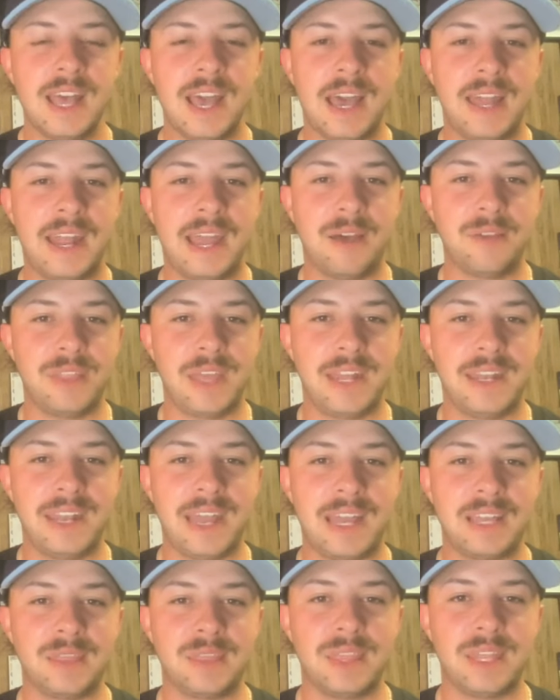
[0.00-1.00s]
on how that
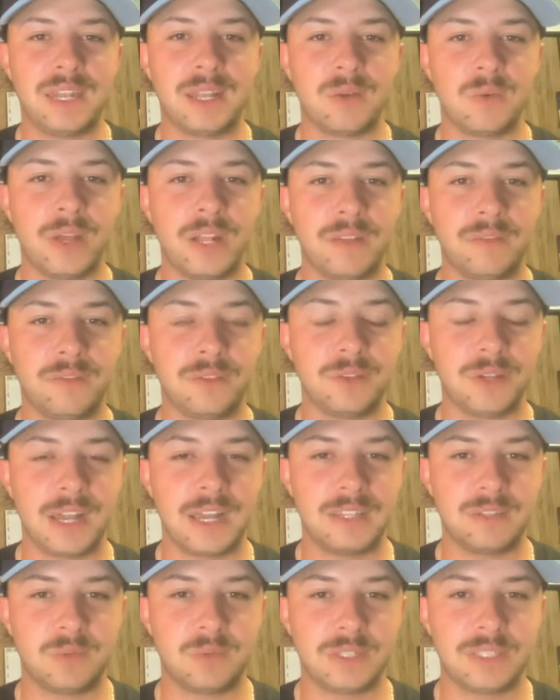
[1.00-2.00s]
ninth inning went if you
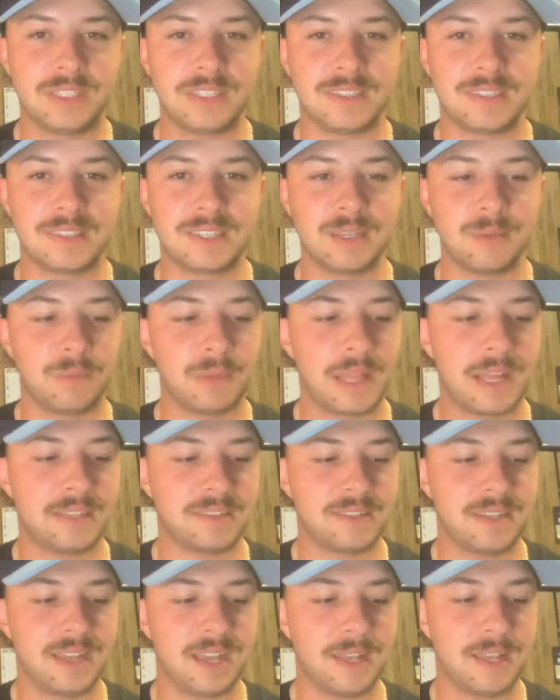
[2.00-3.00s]
guys went to sleep
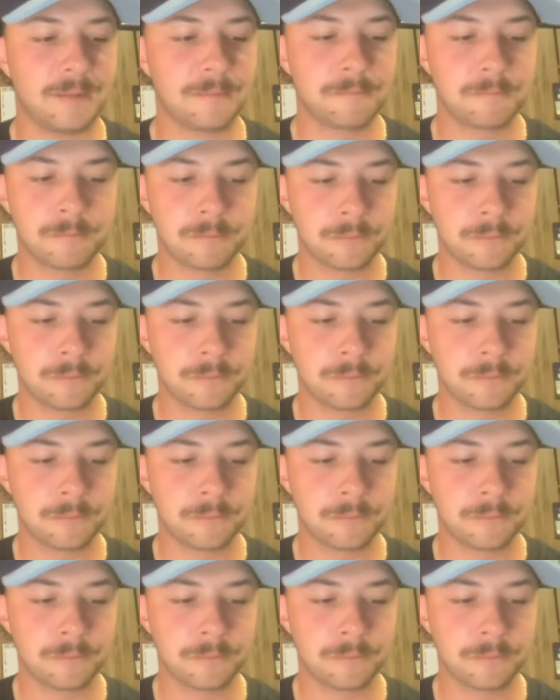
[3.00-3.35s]
last night.